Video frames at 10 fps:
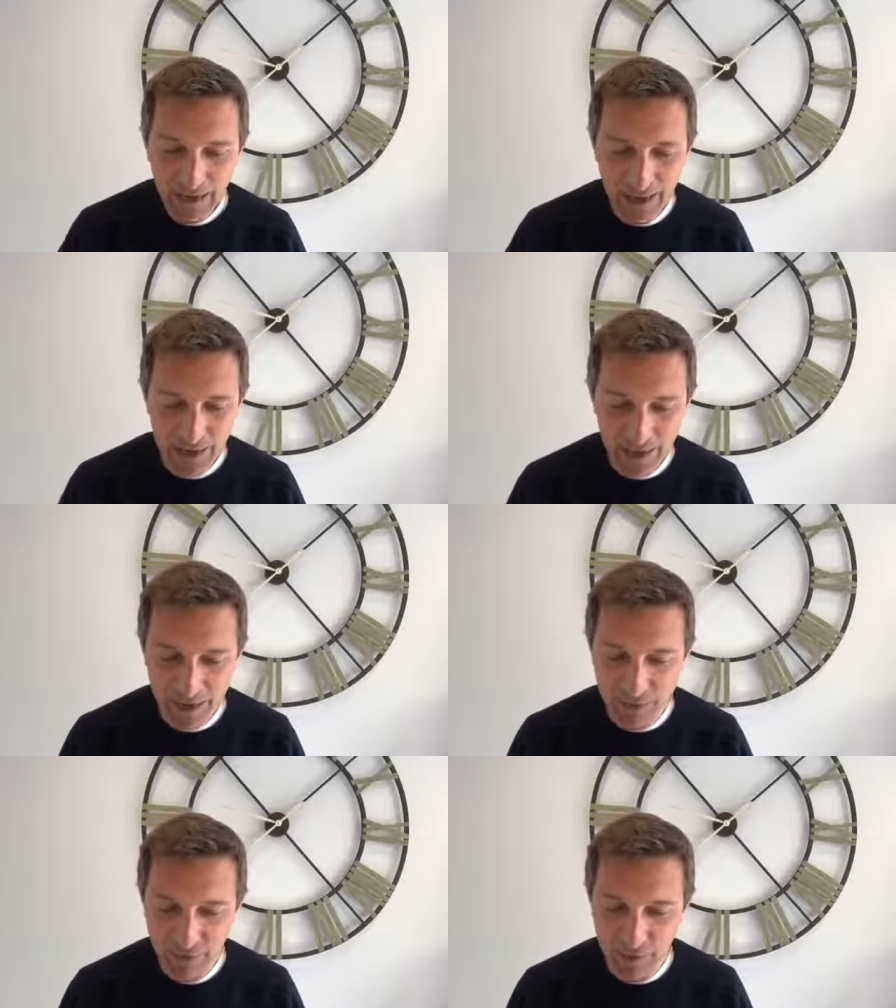
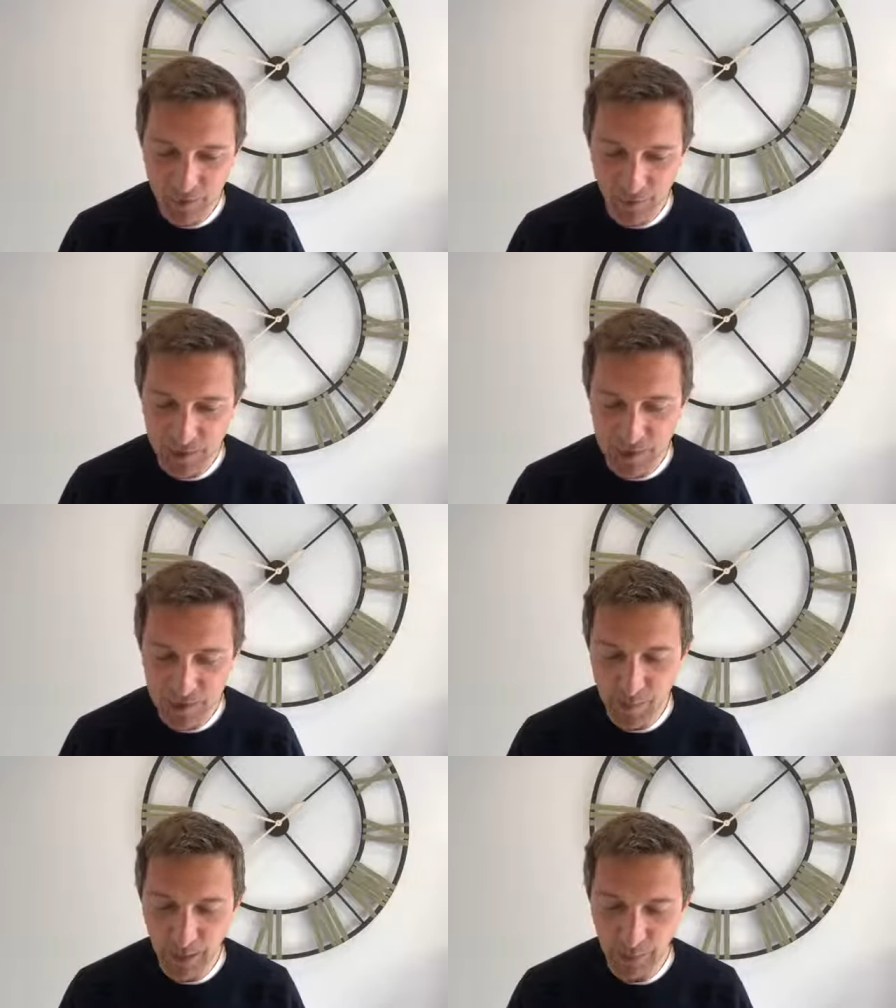announcing a series of boxes
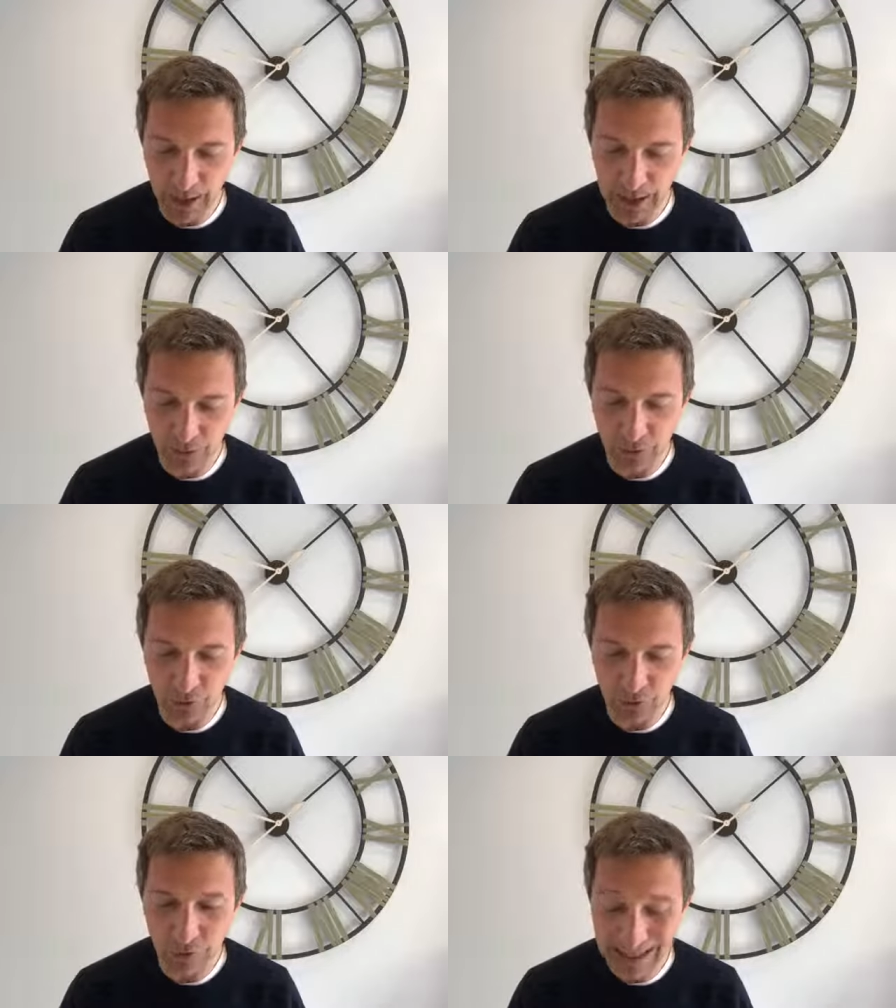inspired by
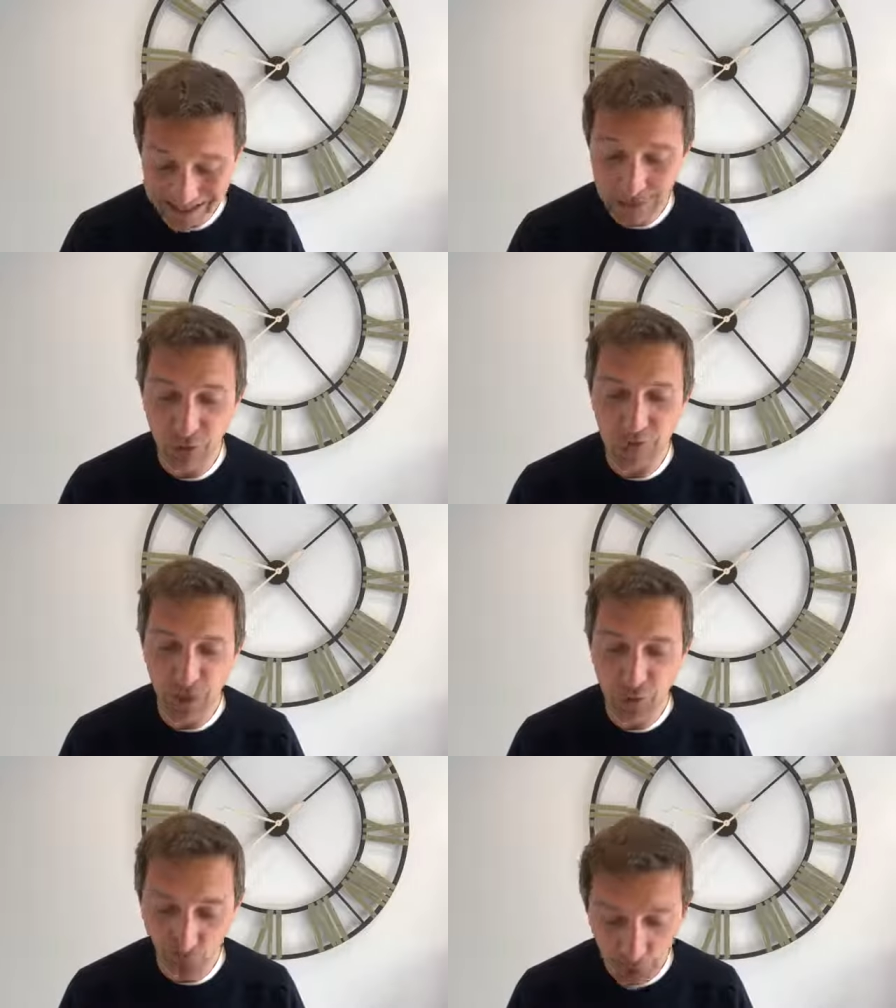classical
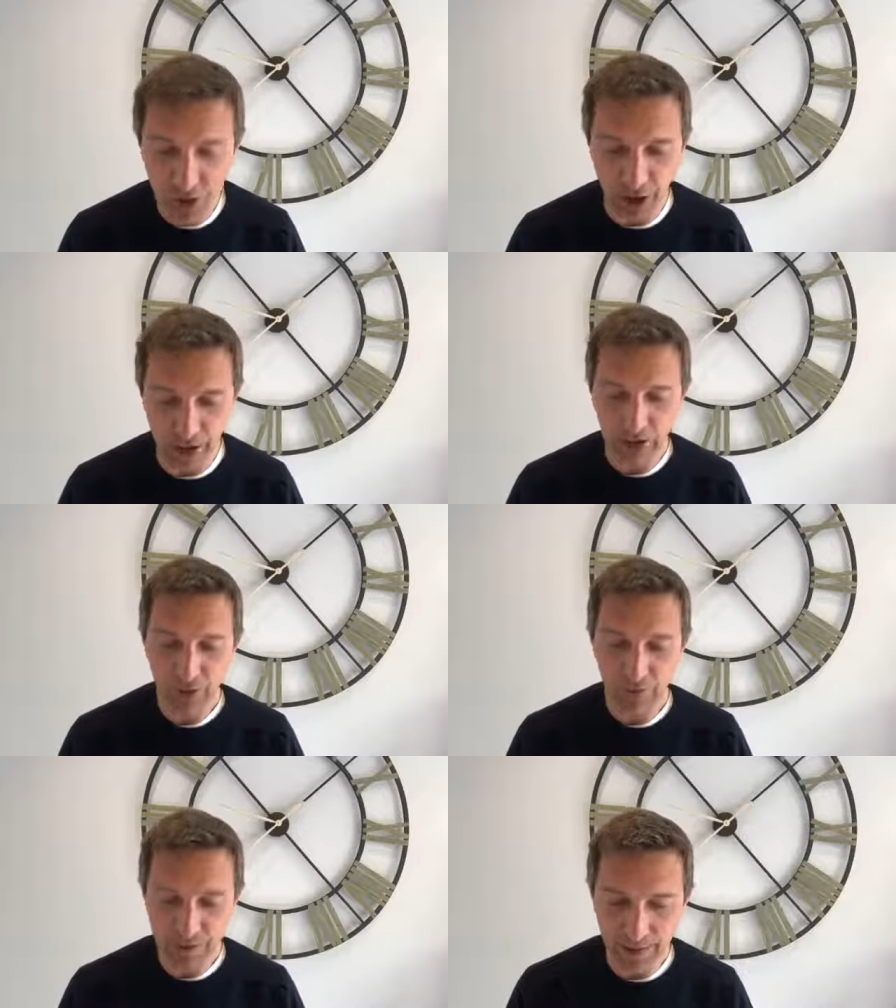mythology
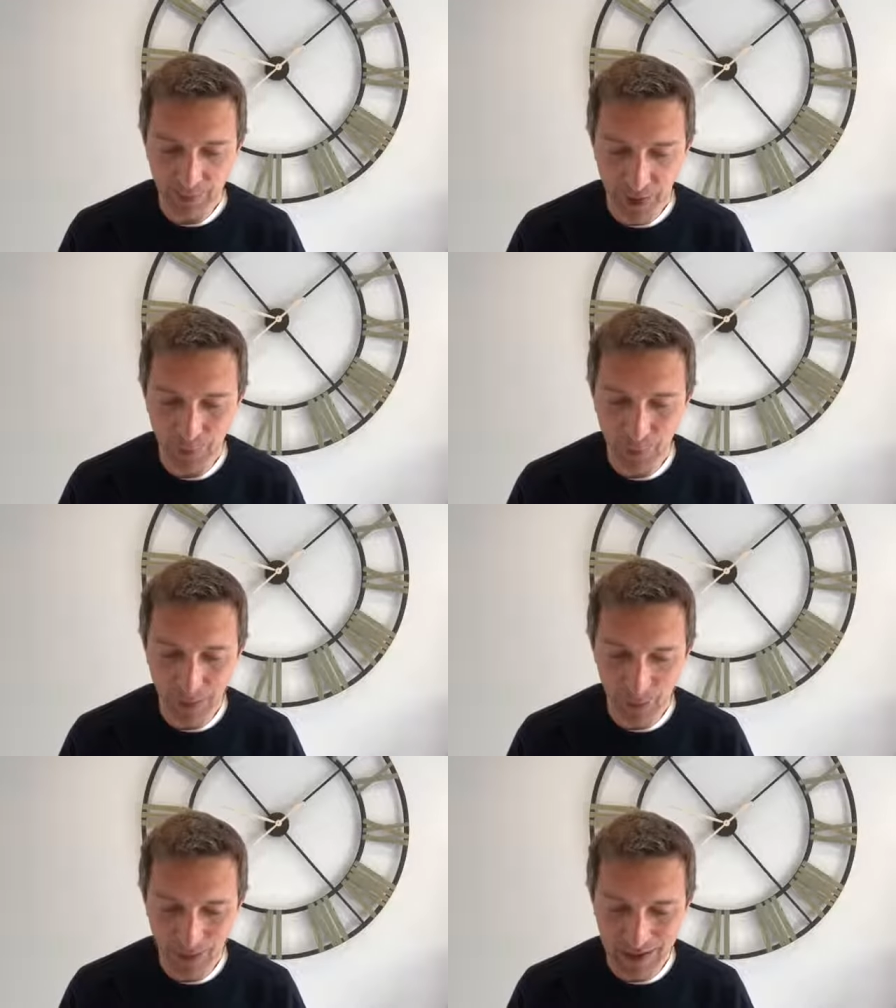for
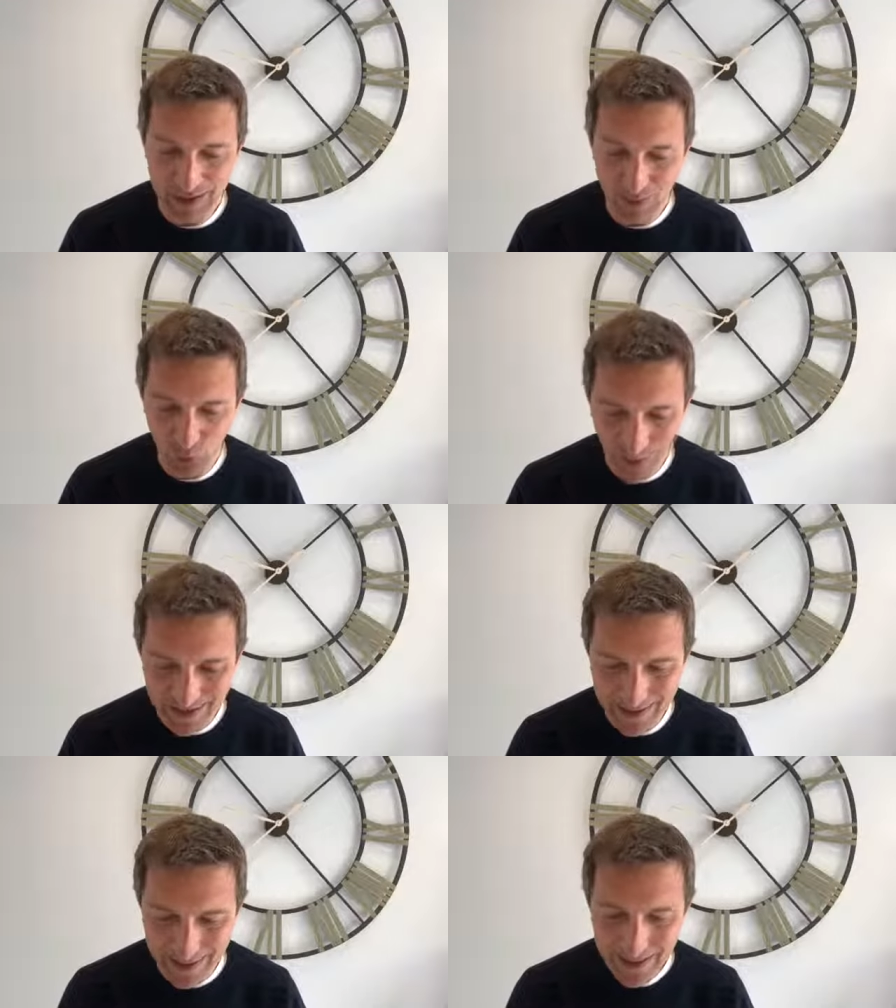September
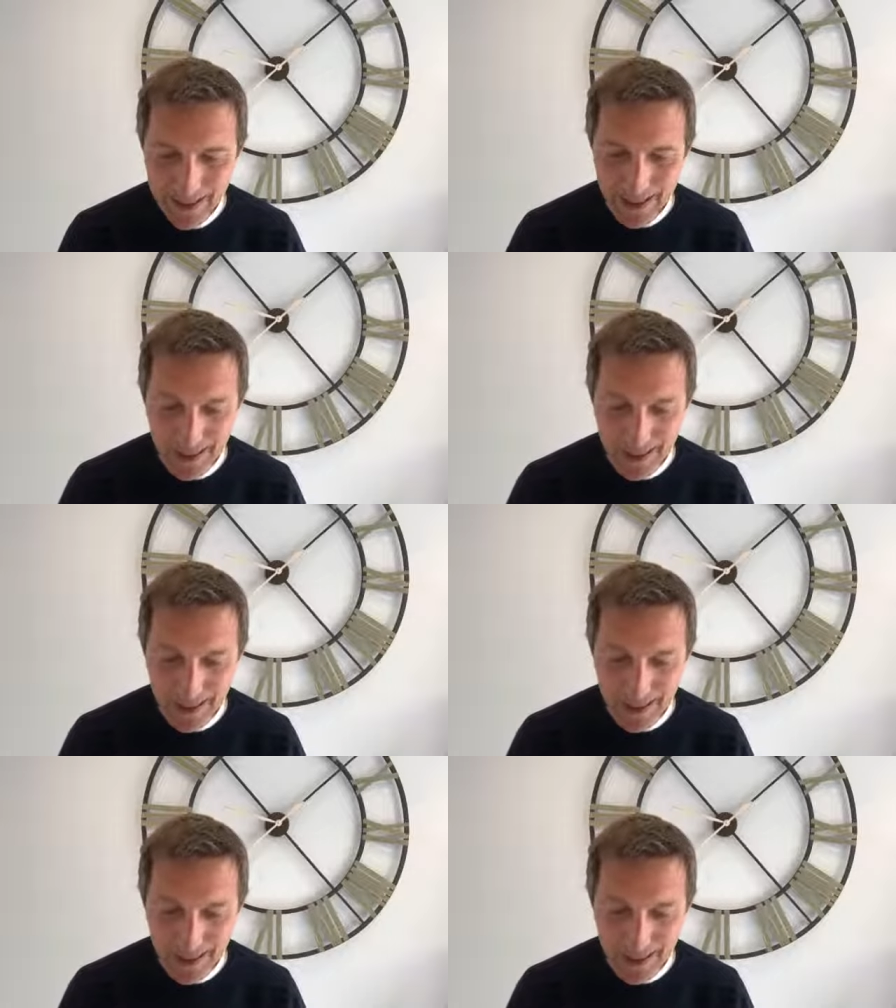2020.